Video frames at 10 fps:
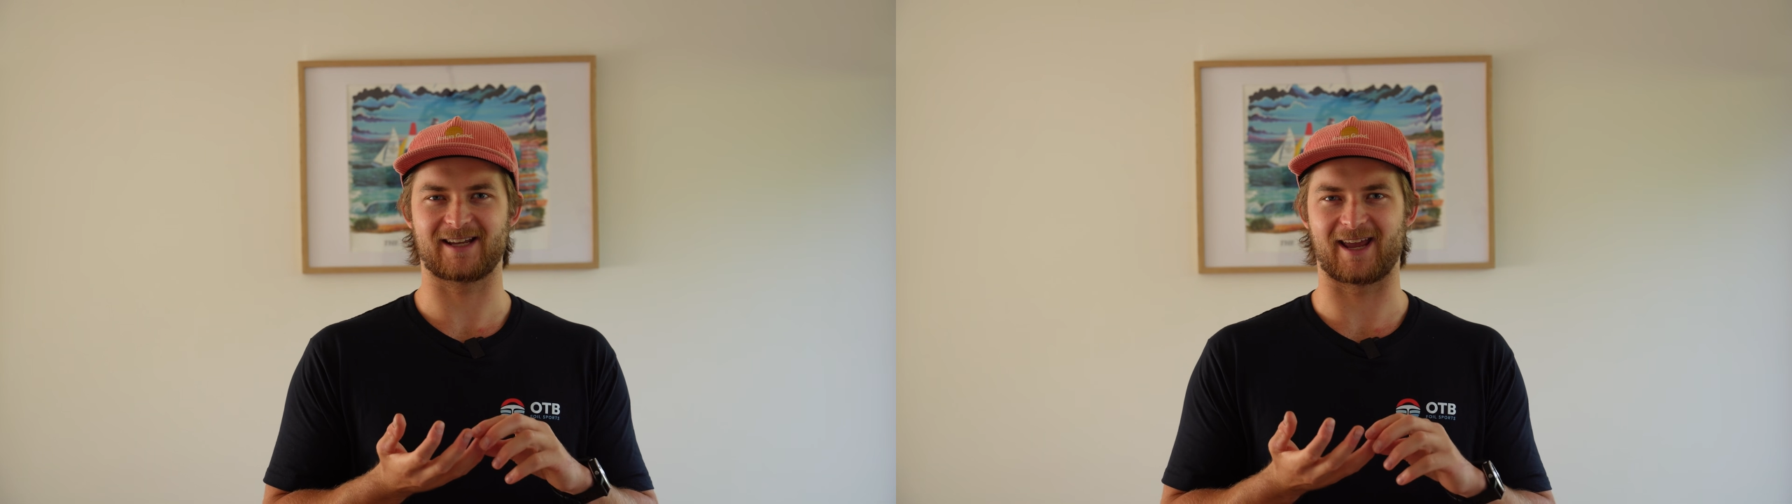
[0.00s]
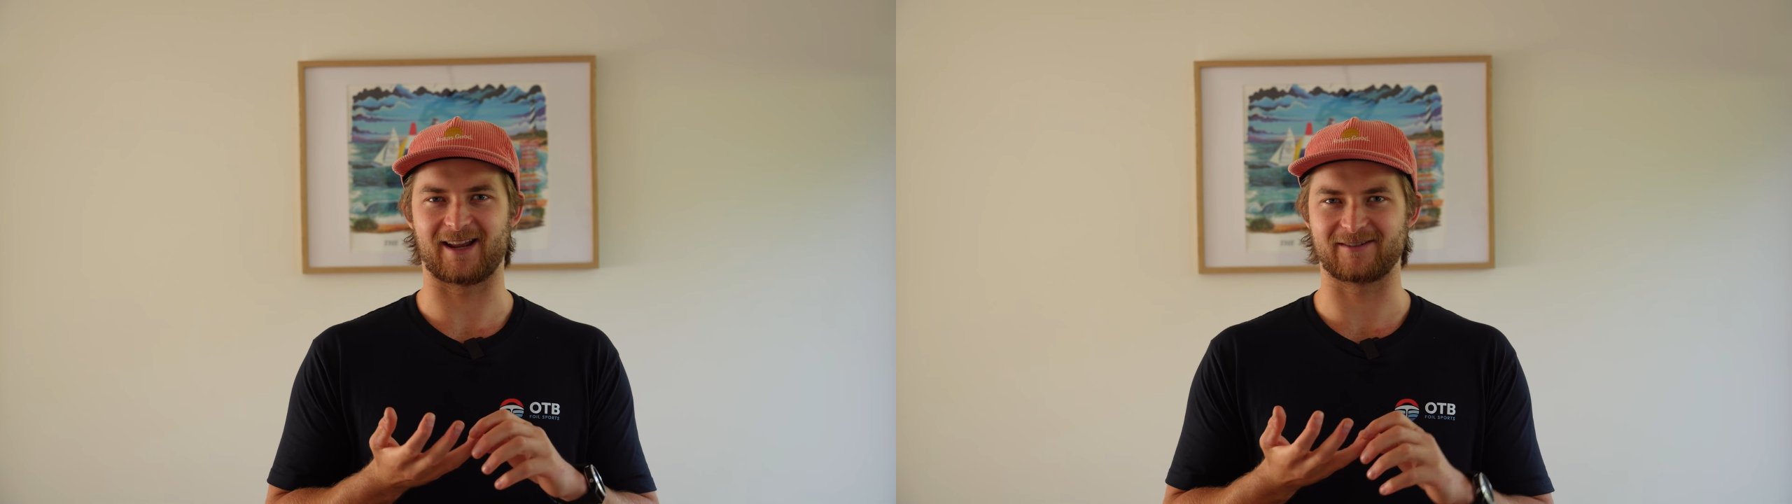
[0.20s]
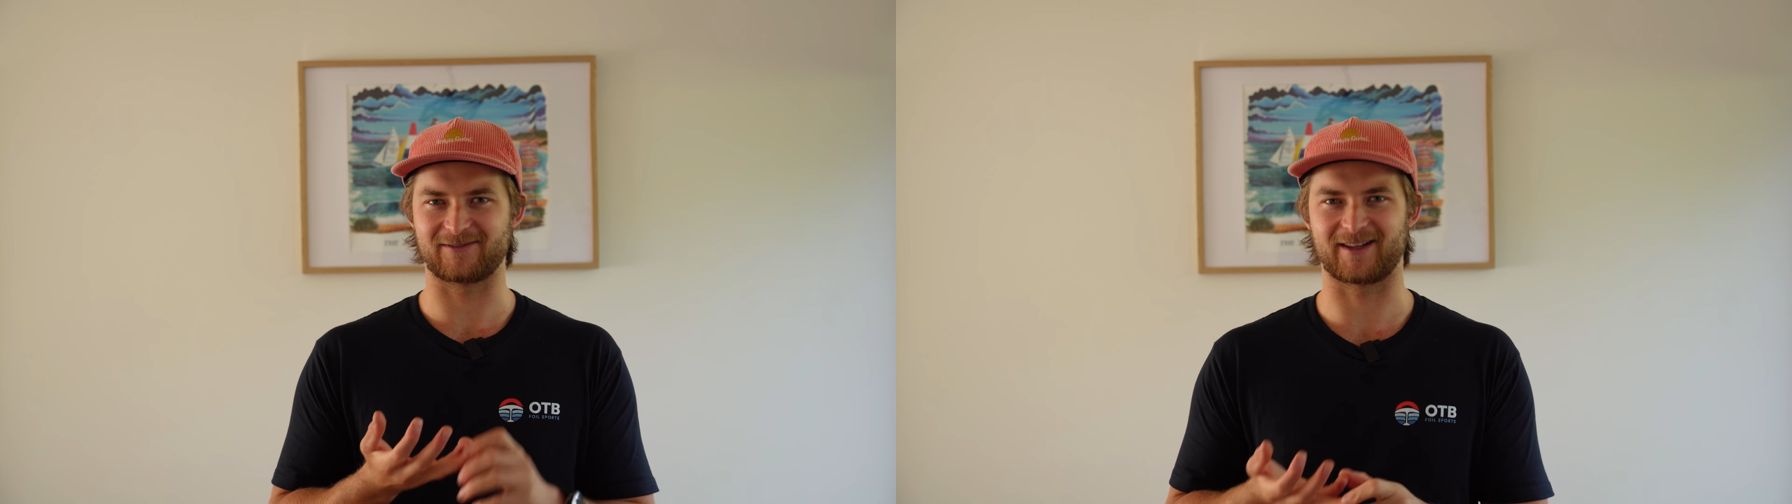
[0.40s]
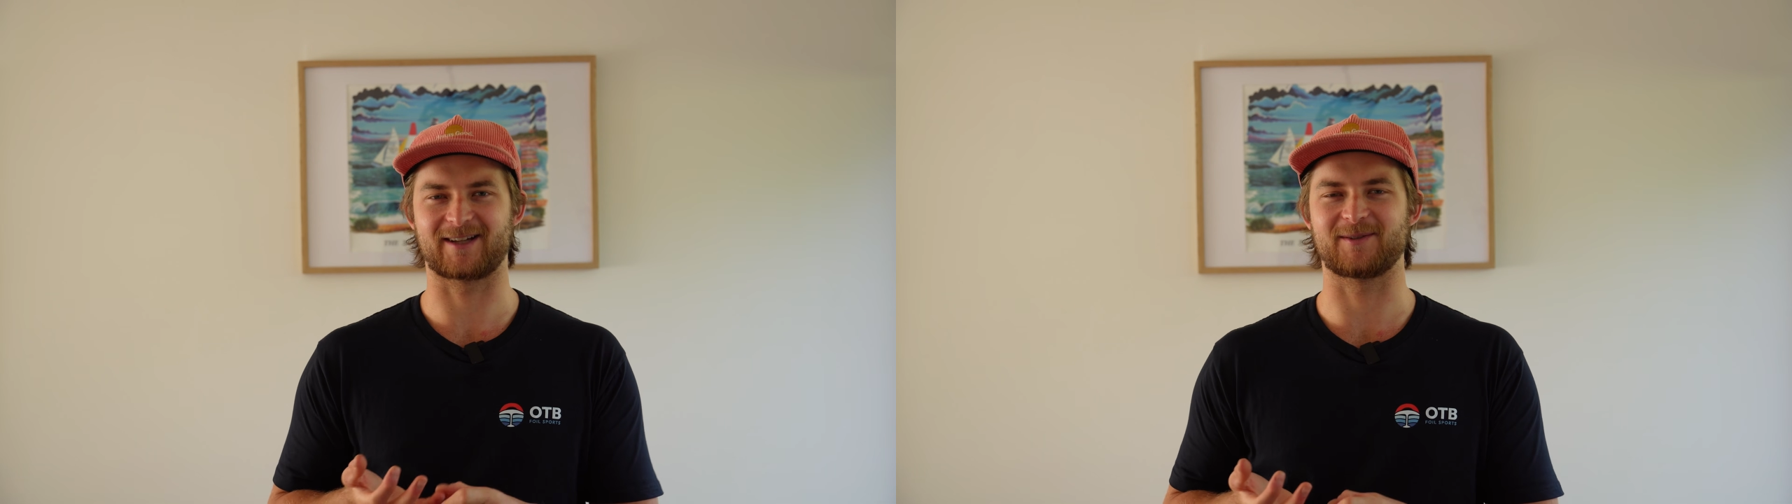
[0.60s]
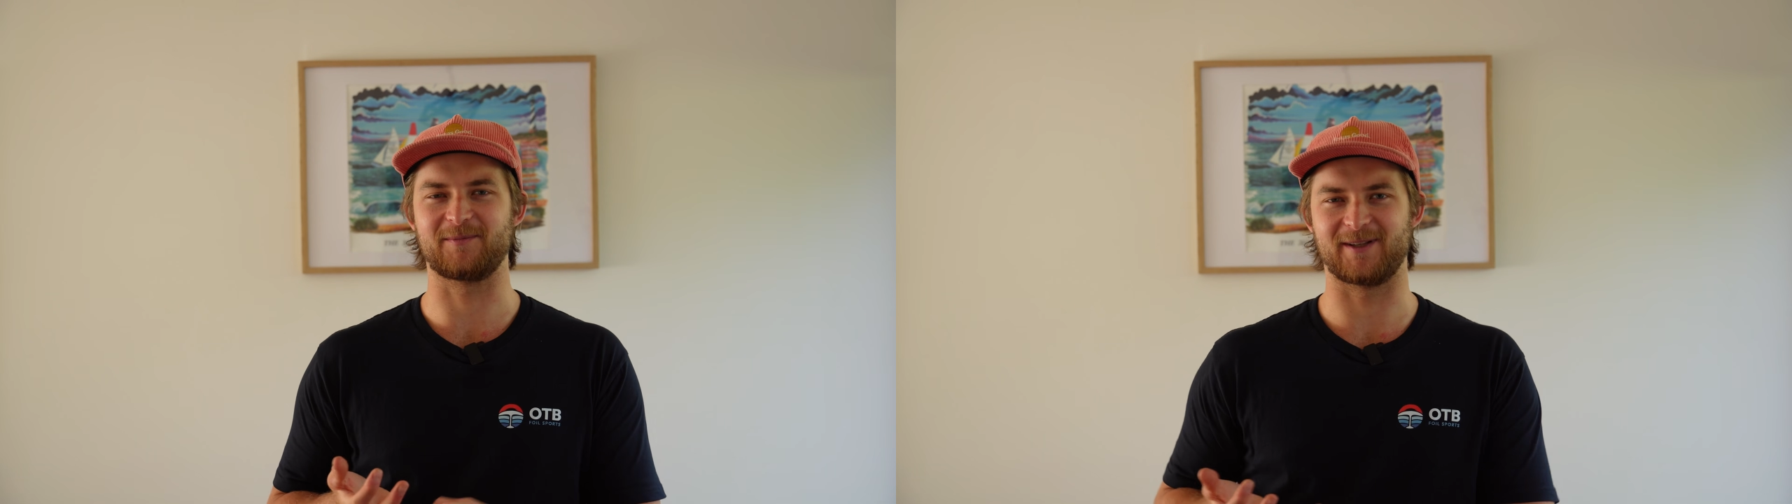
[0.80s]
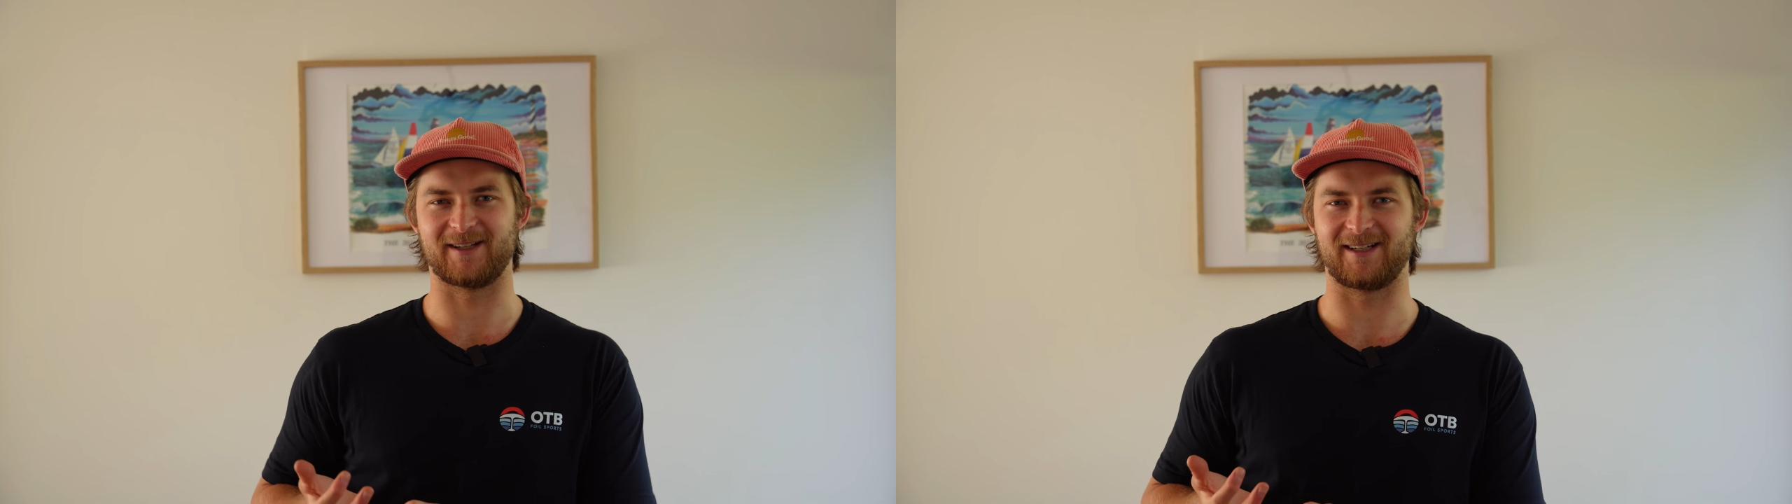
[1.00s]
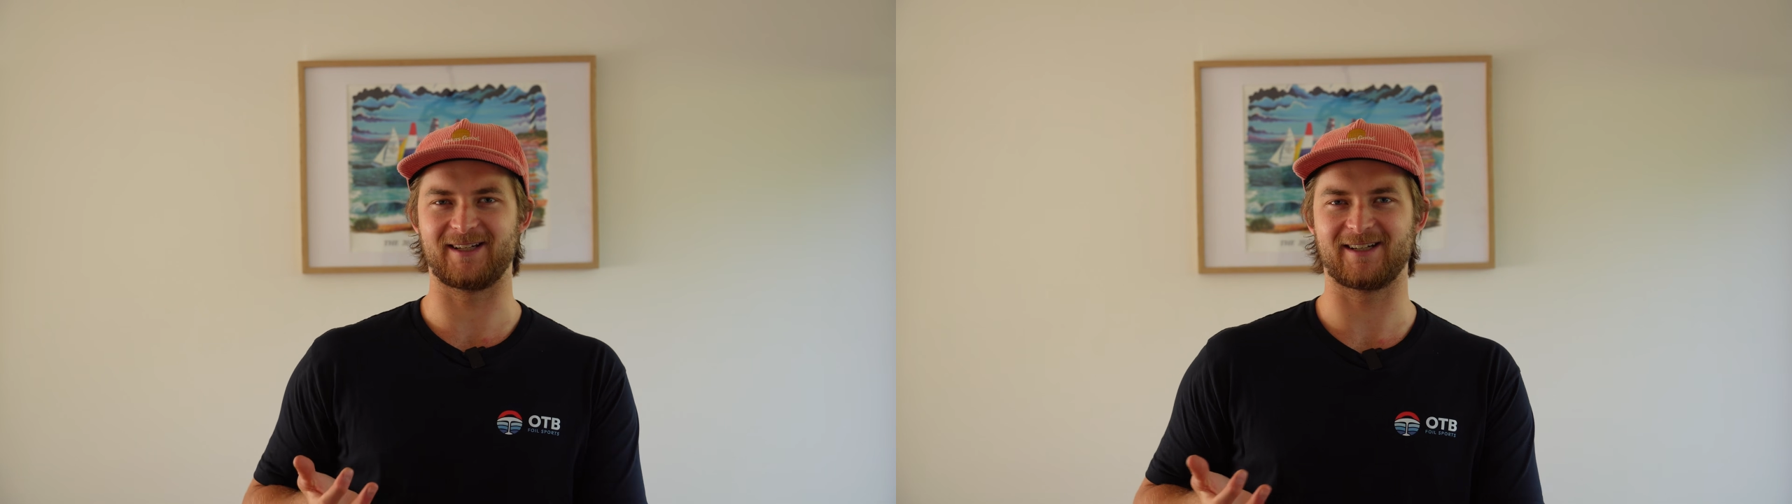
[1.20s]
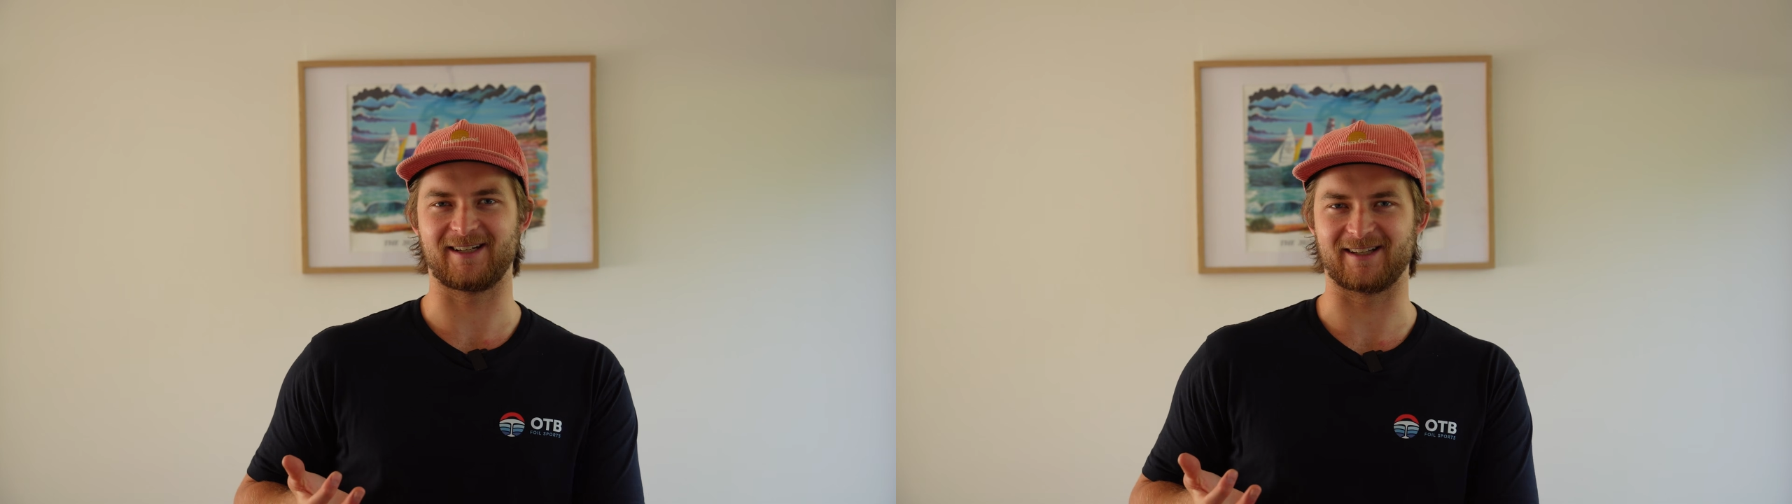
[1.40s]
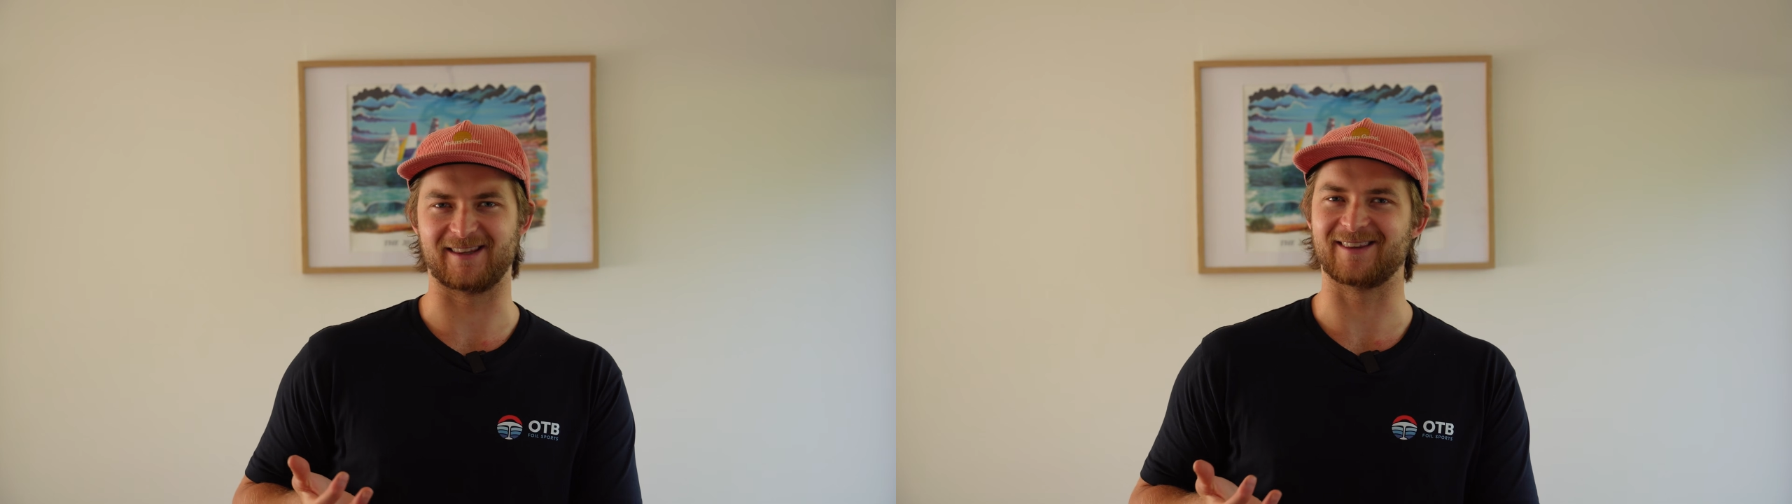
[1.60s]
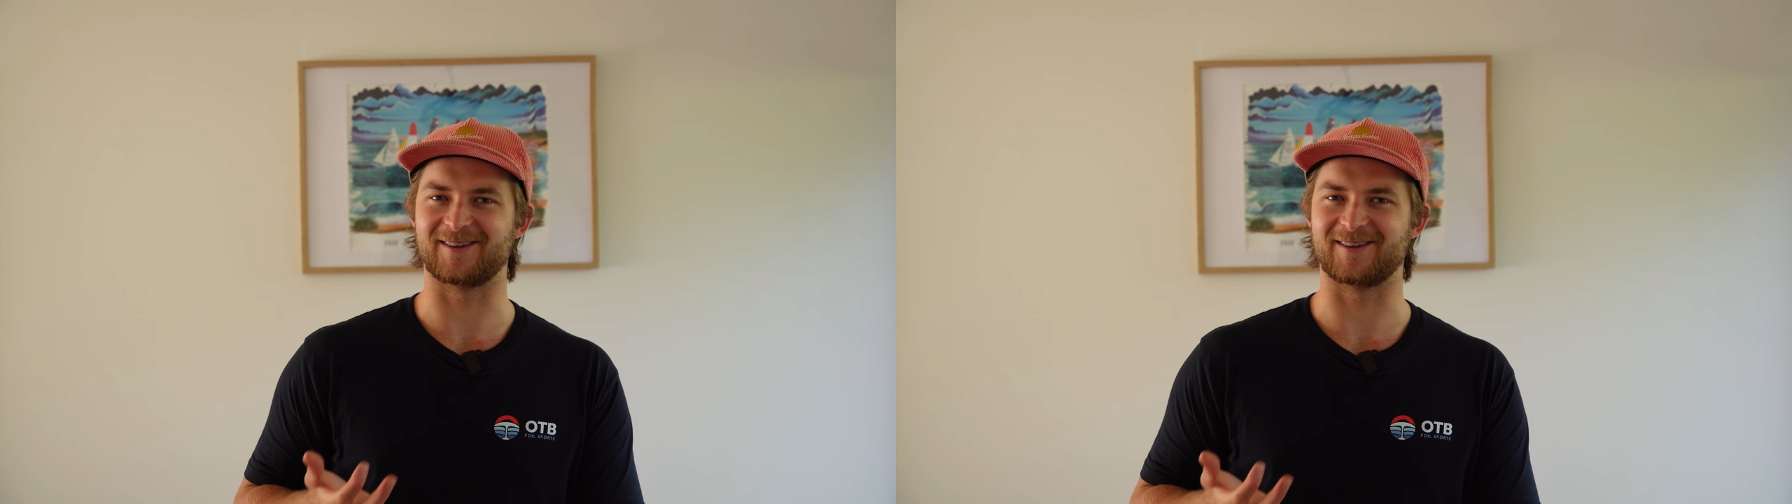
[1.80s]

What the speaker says: and flexibility in